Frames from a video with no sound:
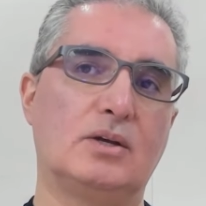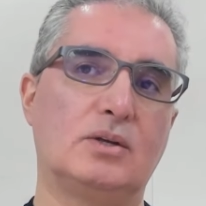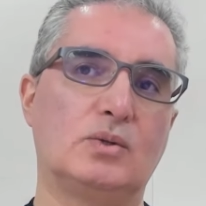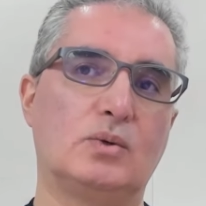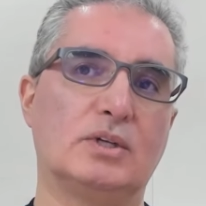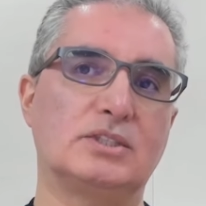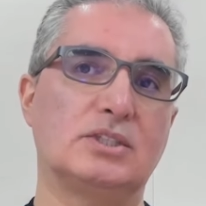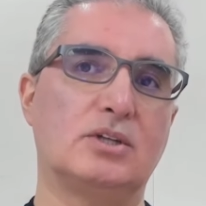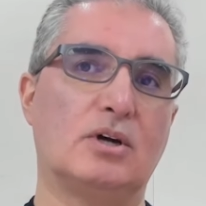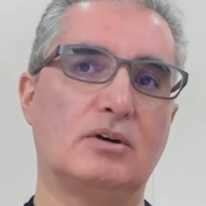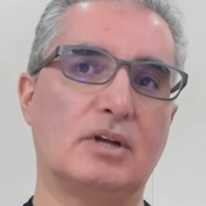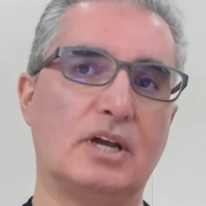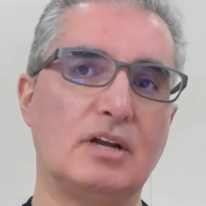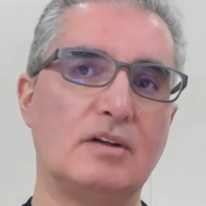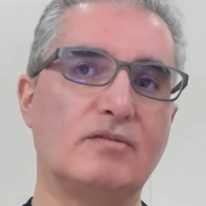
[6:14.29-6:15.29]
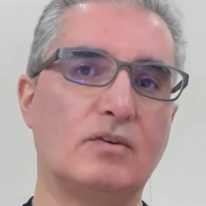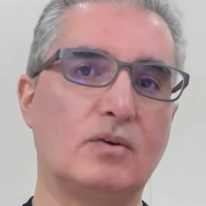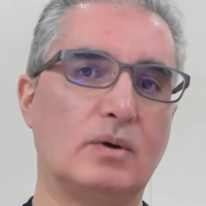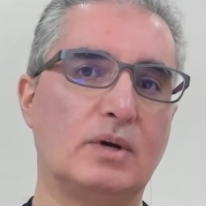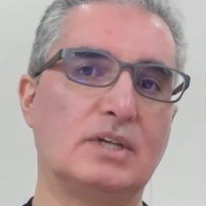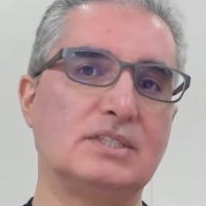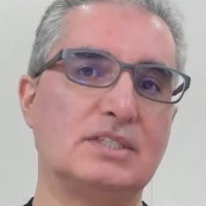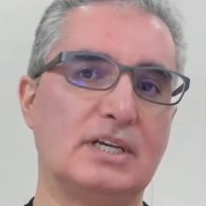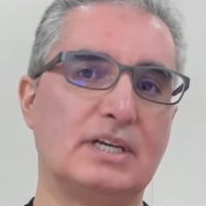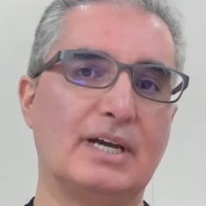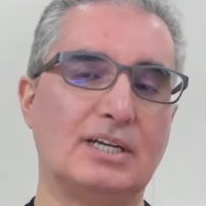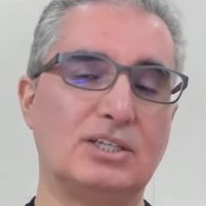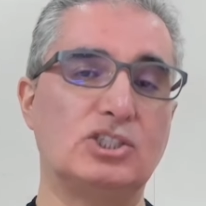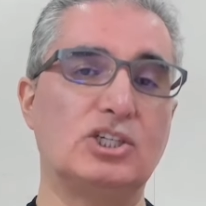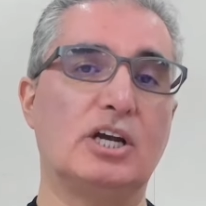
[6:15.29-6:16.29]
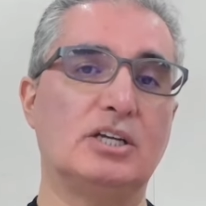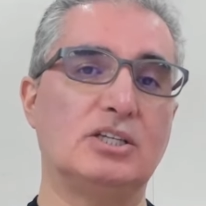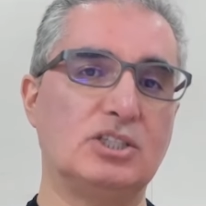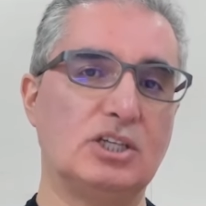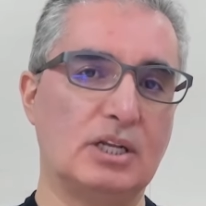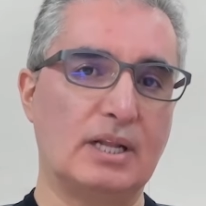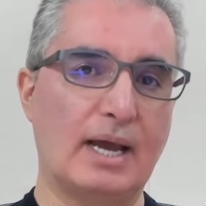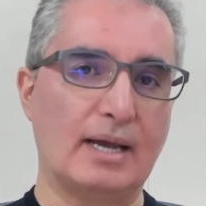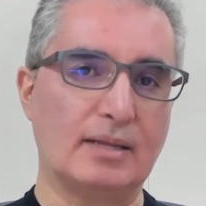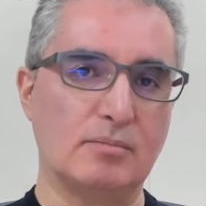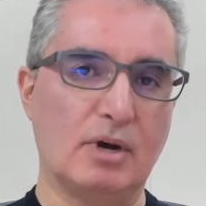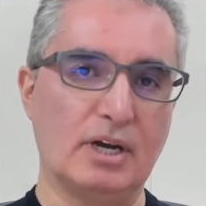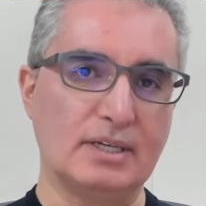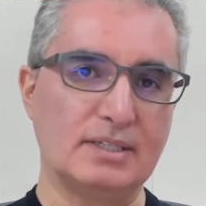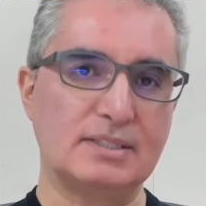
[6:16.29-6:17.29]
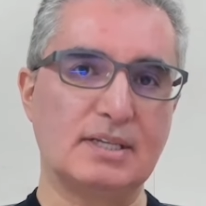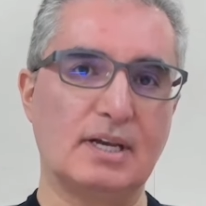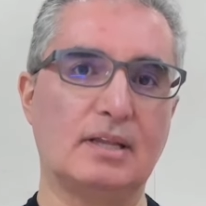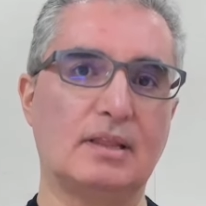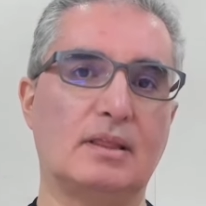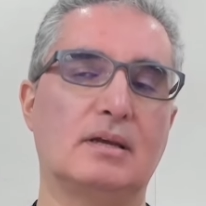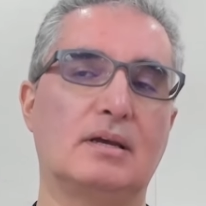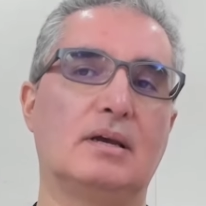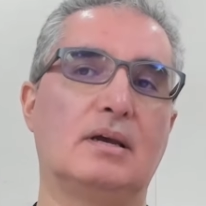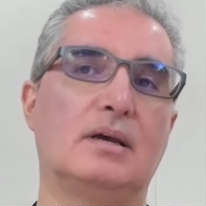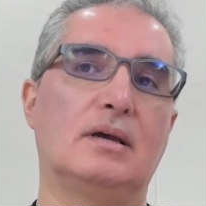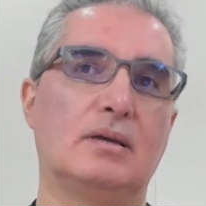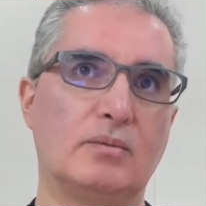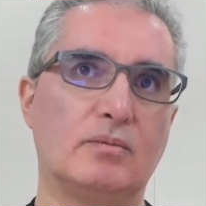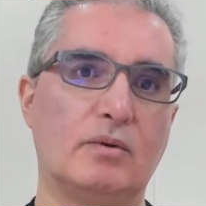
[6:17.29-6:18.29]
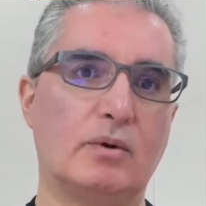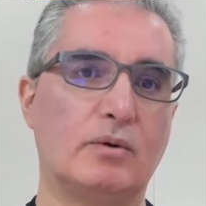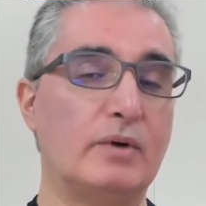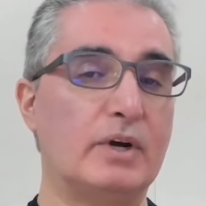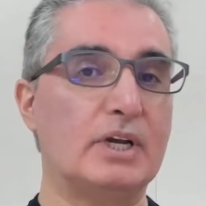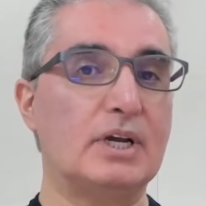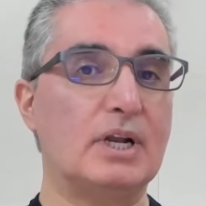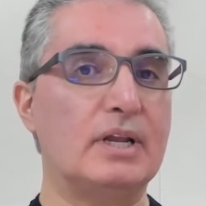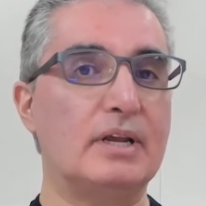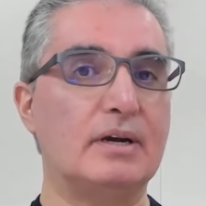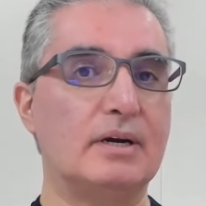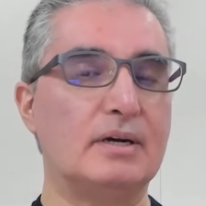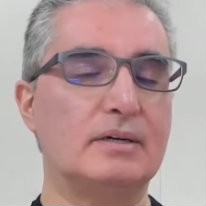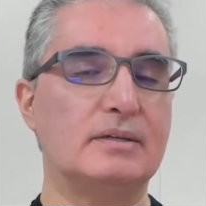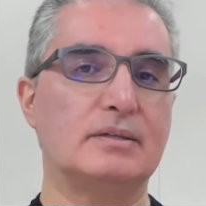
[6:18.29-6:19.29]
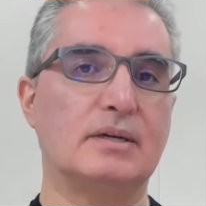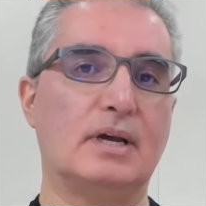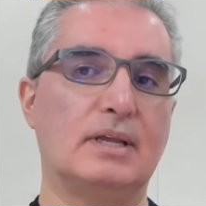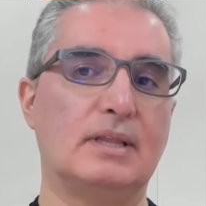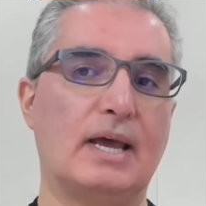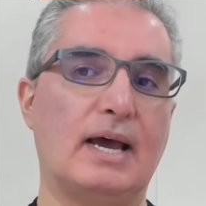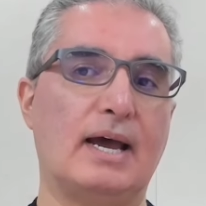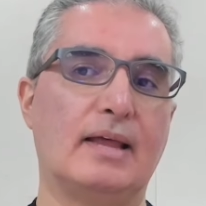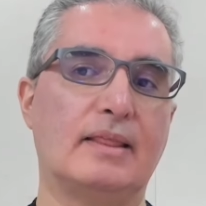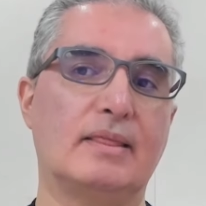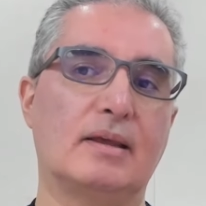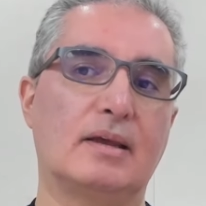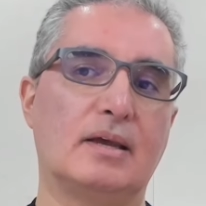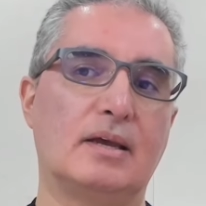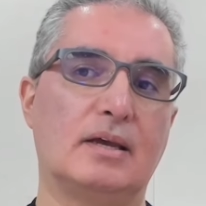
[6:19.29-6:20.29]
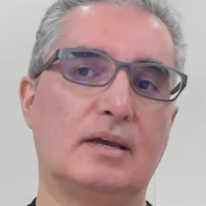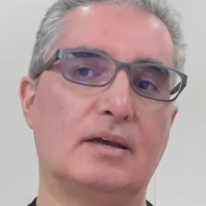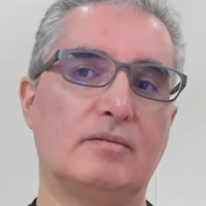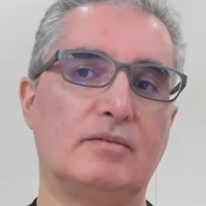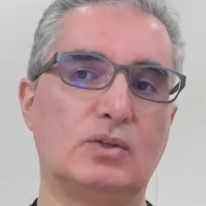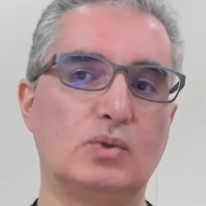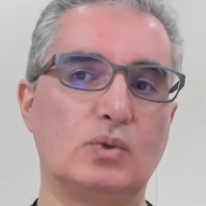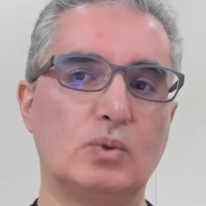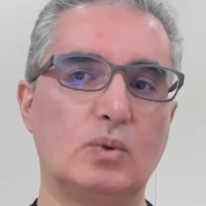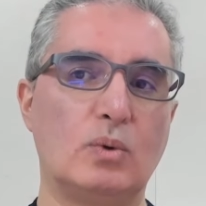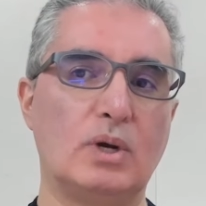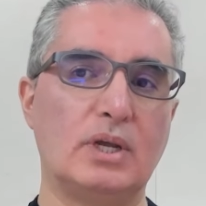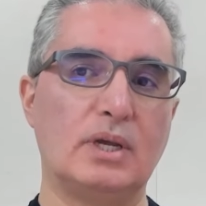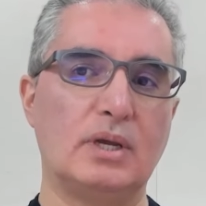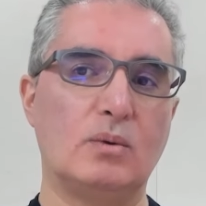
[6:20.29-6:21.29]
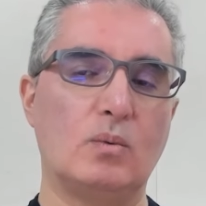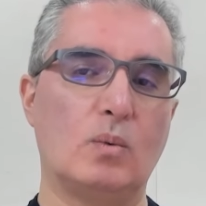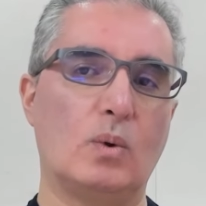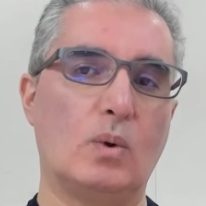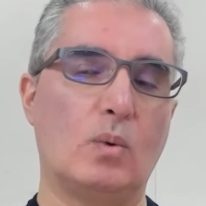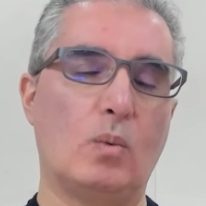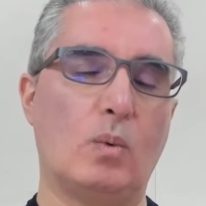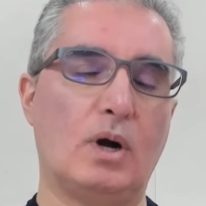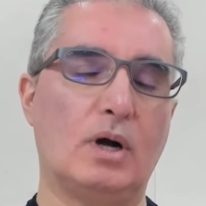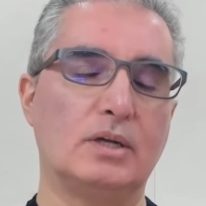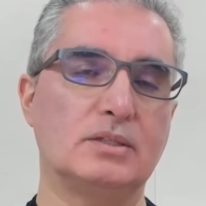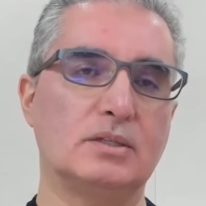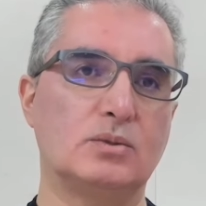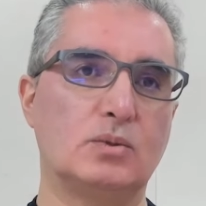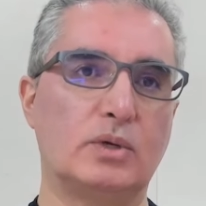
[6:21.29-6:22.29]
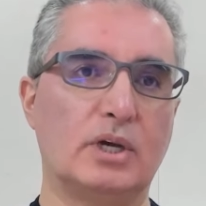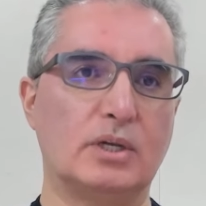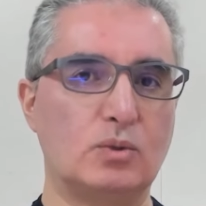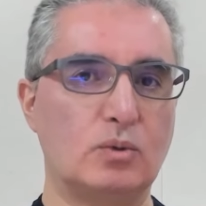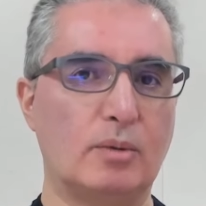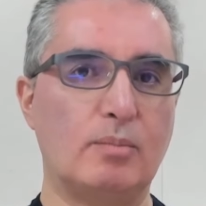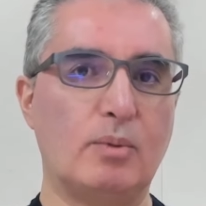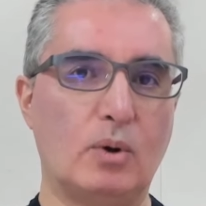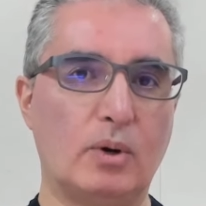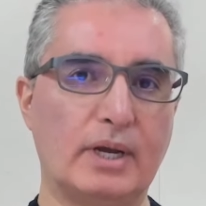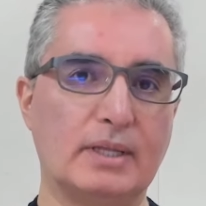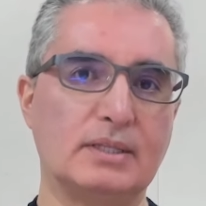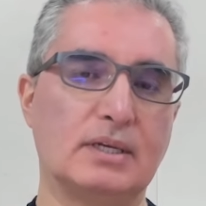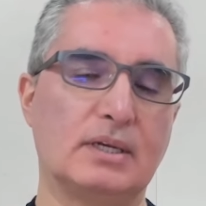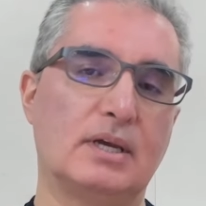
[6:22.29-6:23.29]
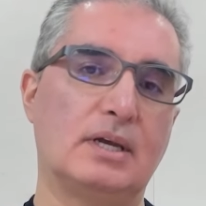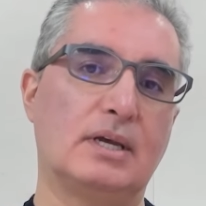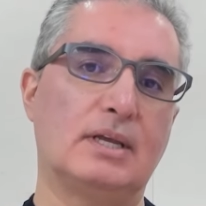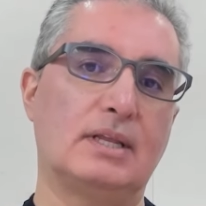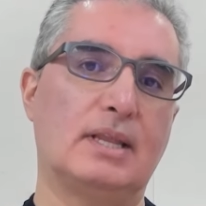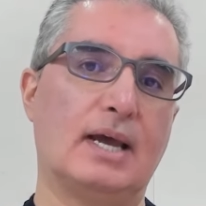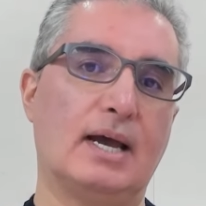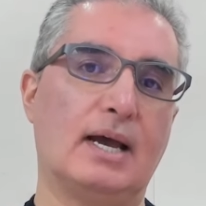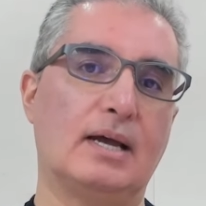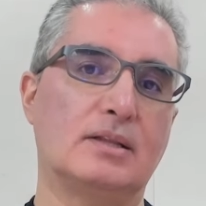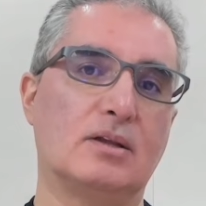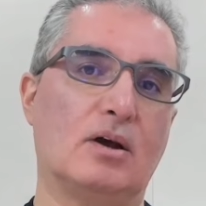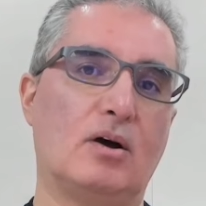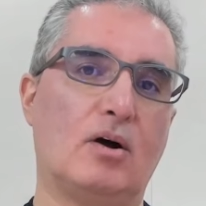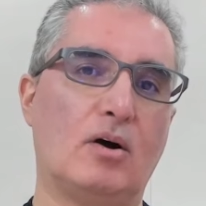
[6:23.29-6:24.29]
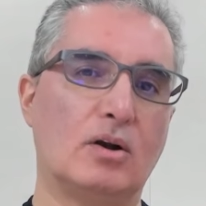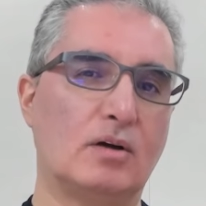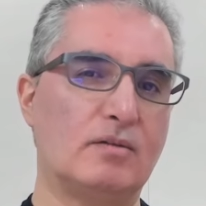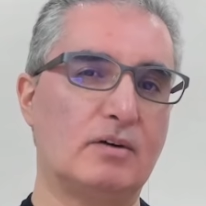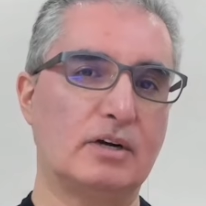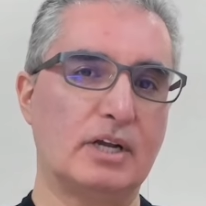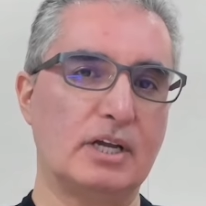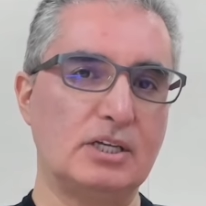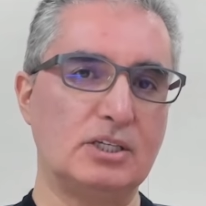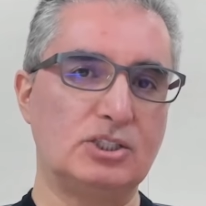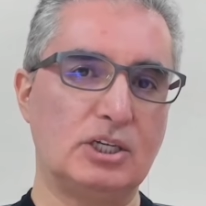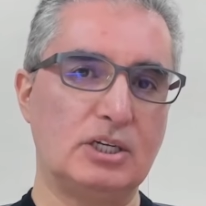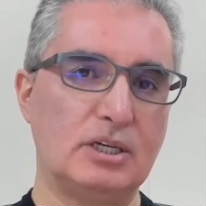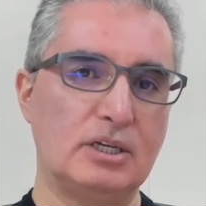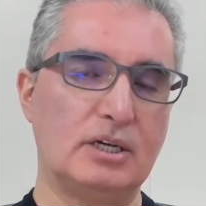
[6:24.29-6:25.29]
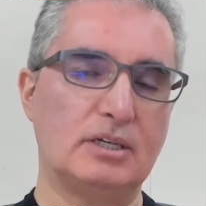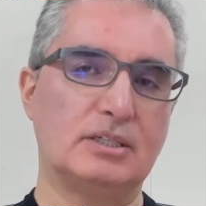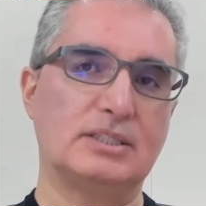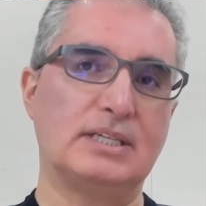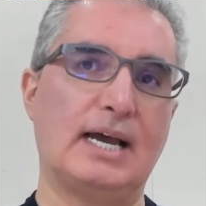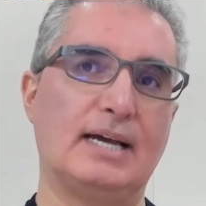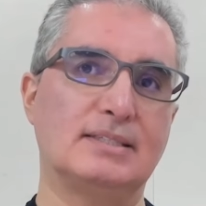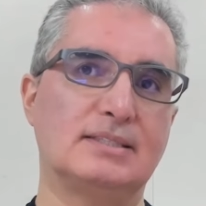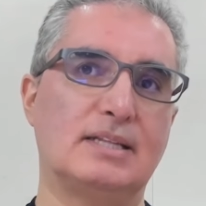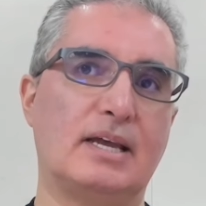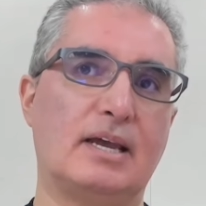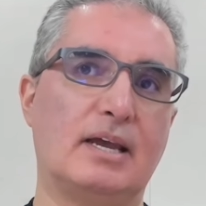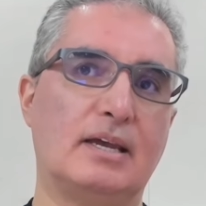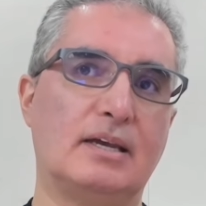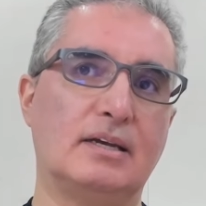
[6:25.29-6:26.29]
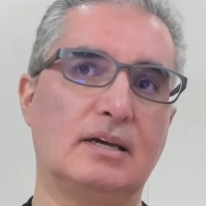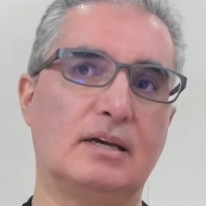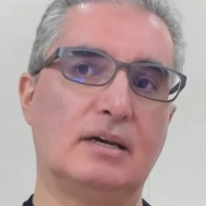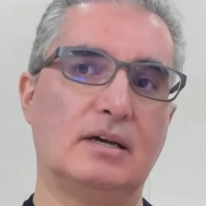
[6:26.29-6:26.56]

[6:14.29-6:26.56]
to start influencing and changing that mindset. We were very clear that we truly want to get to a point that all of our engineers, as they